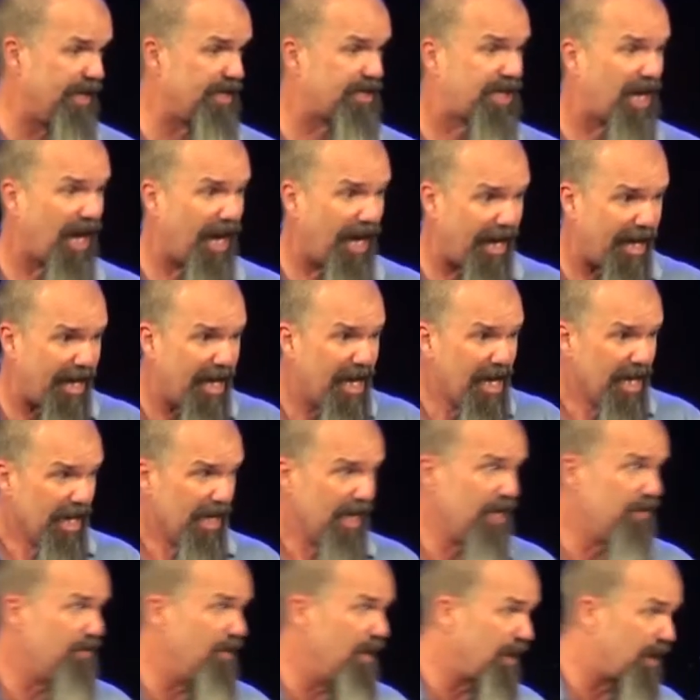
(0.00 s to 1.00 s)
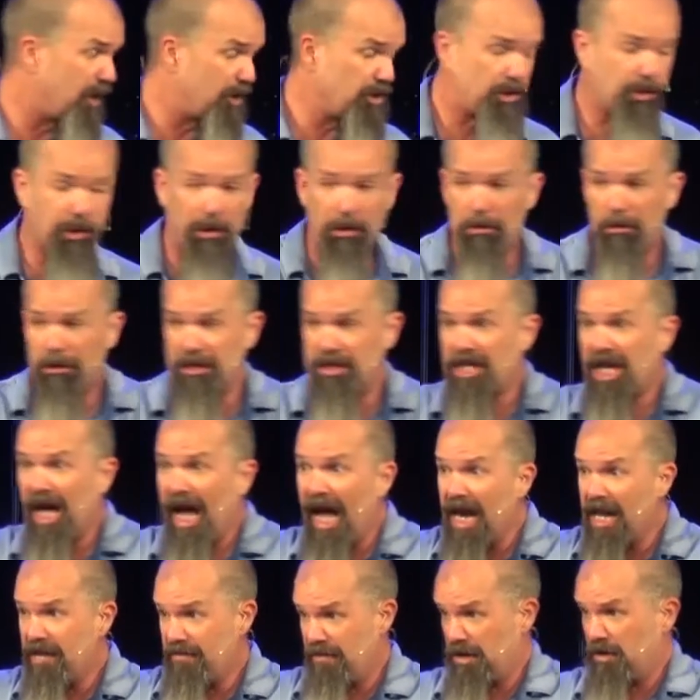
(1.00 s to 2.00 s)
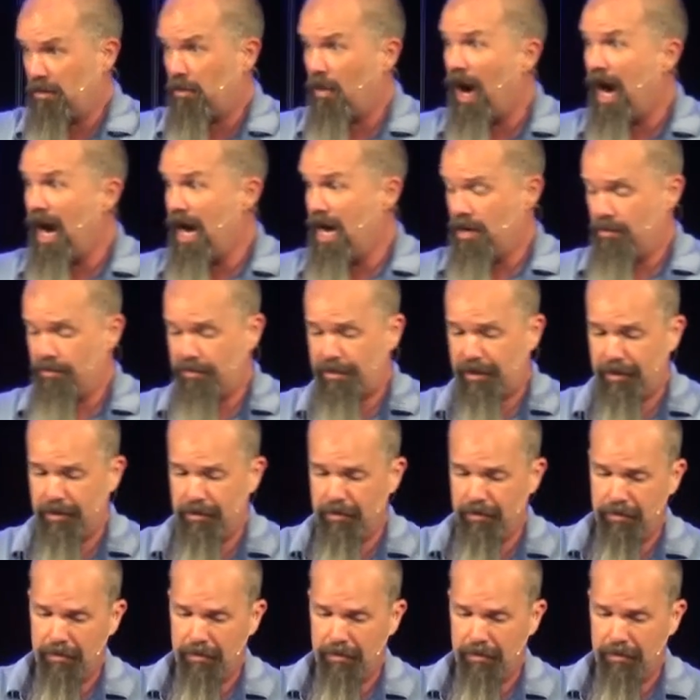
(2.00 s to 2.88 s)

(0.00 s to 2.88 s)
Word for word: Is God even in control? Is God even around?